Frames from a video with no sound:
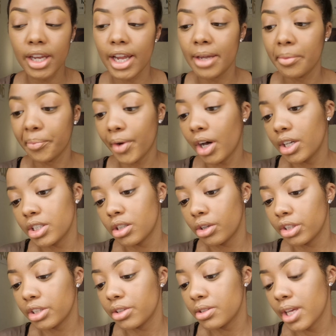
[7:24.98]
And I'm also
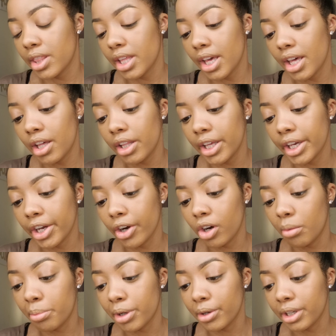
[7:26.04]
using the LA Girl
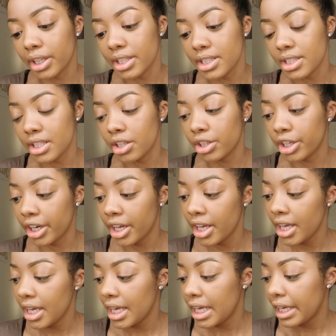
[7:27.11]
Pro Concealer
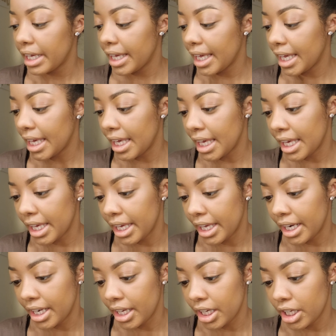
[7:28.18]

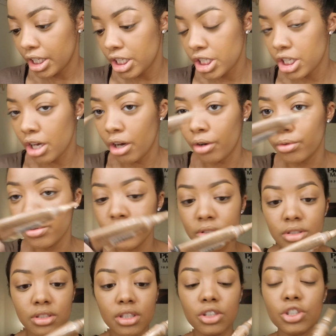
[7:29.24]
in
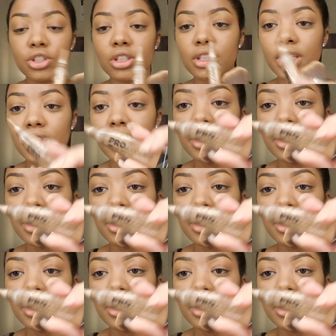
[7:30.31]
Toast. It just looks like